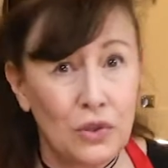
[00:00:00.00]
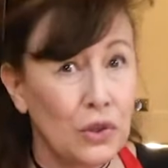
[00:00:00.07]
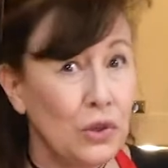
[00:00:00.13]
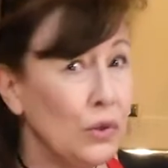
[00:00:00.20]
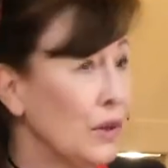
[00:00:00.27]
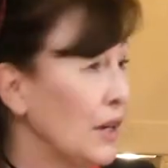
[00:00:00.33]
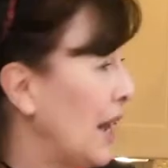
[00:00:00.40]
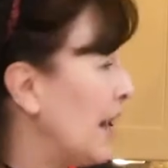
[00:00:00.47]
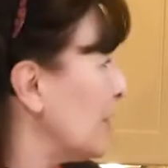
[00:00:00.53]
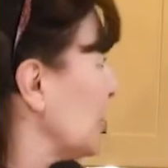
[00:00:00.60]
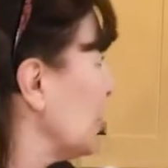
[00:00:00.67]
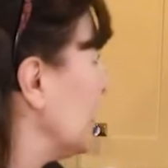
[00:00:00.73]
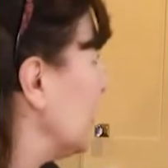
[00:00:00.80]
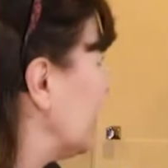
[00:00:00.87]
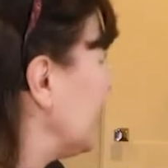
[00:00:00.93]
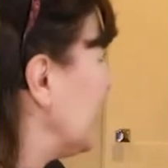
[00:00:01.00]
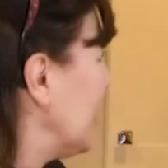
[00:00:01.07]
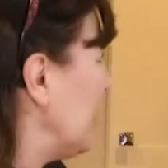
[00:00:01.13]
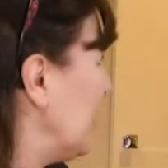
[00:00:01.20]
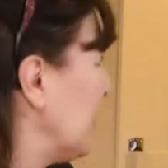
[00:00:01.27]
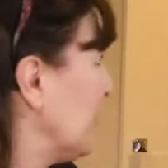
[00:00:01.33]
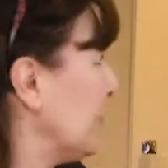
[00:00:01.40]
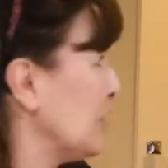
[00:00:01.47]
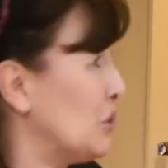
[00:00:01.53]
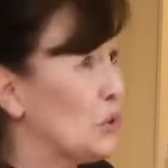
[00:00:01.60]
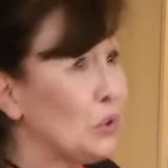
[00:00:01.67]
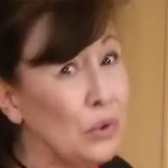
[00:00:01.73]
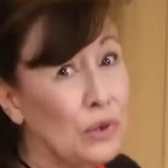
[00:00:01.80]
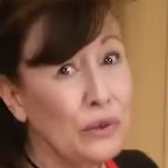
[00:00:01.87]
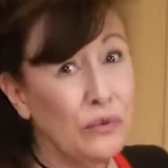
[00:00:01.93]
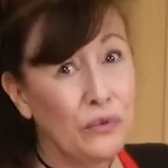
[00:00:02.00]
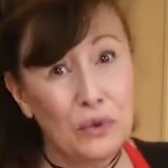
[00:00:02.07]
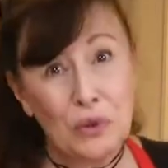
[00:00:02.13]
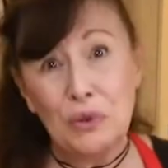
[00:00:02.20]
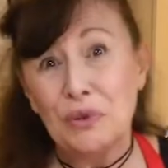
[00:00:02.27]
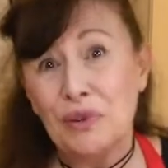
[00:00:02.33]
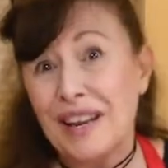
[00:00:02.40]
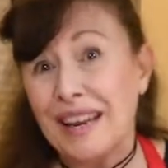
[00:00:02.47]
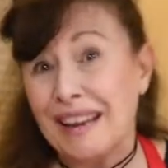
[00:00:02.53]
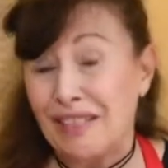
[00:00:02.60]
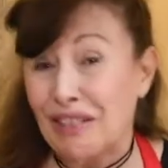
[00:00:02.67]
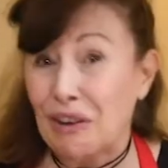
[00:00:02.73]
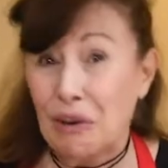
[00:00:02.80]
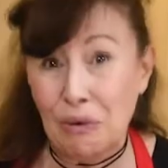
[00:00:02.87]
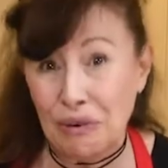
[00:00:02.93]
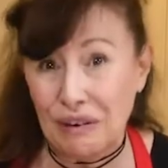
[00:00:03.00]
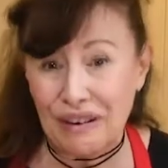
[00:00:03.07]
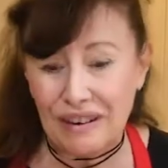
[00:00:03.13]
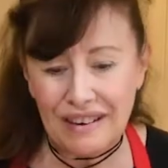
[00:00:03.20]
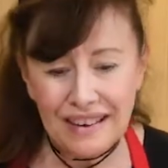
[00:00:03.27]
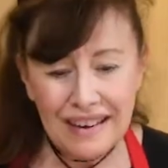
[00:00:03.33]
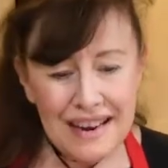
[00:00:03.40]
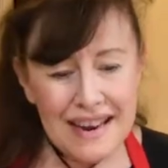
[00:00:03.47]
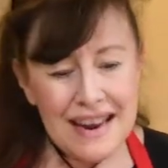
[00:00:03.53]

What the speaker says: So you can actually see a bit of a store of food in the corner.